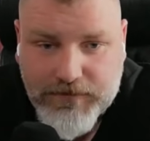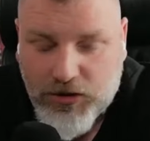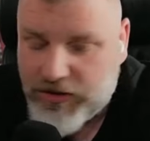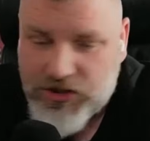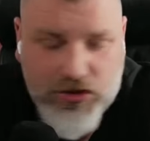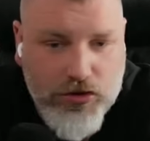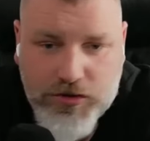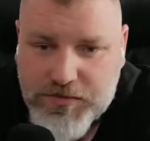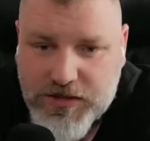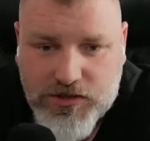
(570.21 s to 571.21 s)
unless you're
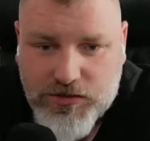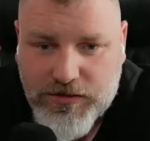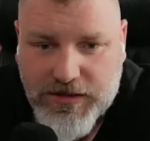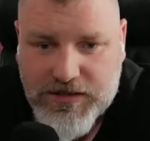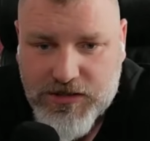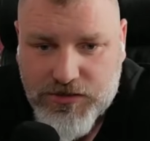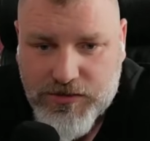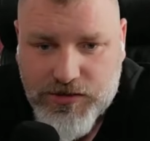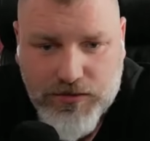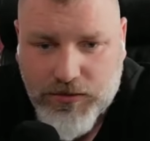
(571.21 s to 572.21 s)
100% sure in that
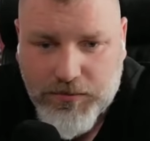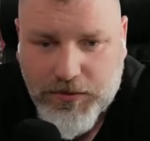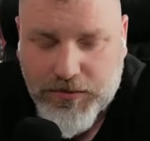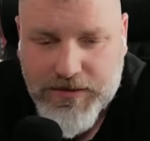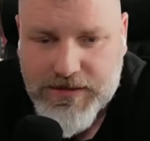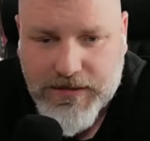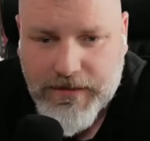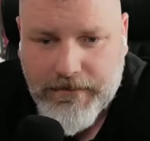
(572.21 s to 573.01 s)
situation, you don't blow the whistle.